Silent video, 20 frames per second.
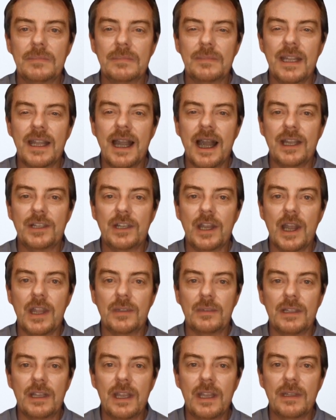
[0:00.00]
In
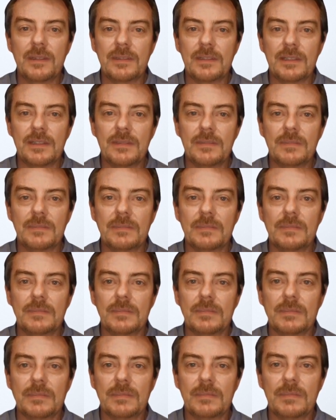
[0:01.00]
agile terms,
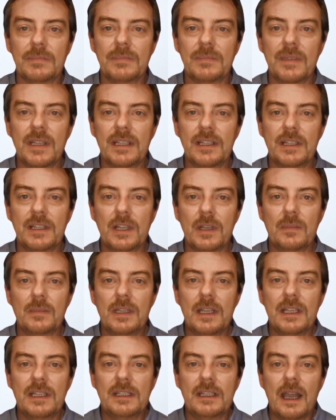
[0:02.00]
this
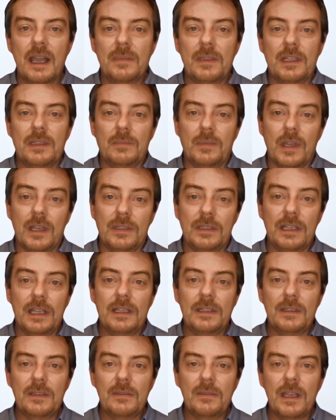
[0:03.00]
assumes an established
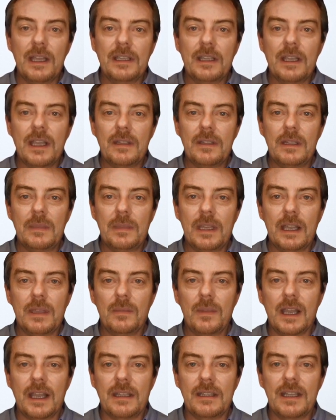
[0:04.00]
process that inevitably
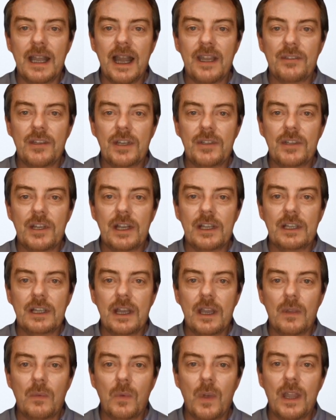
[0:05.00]
brings every
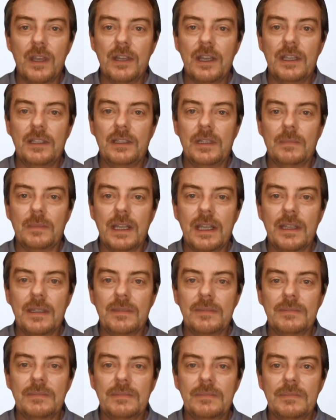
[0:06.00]
feature where it has to be.
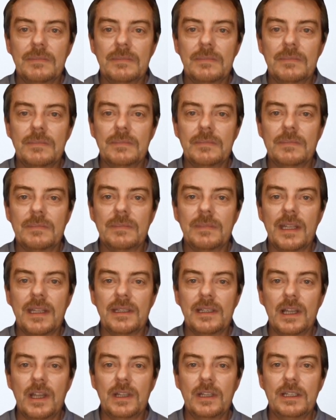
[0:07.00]

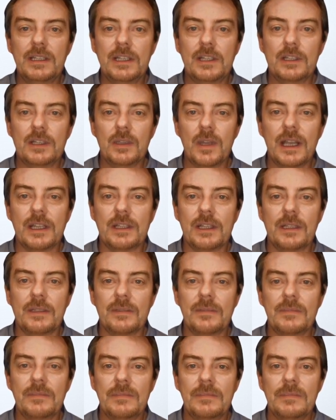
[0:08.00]
In such a
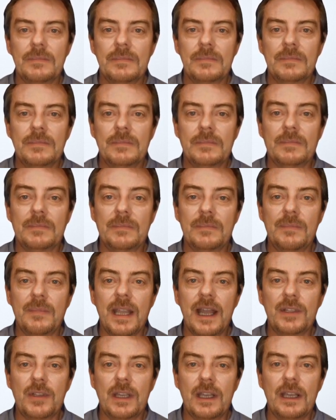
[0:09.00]
situation,
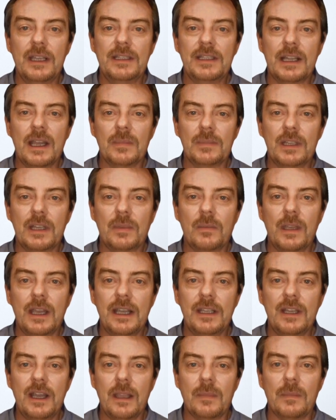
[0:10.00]
measuring consumption would
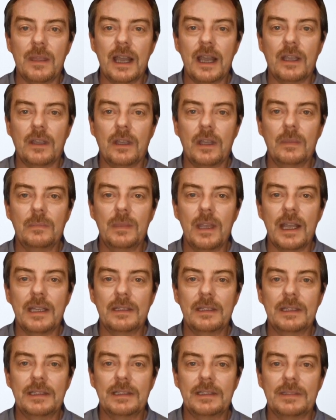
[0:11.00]
indeed be a good
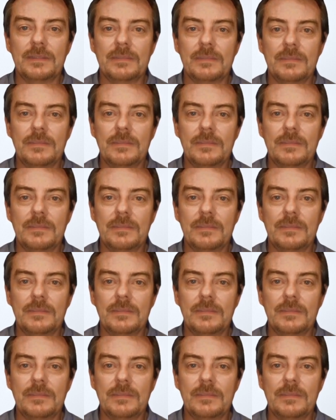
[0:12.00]
practice.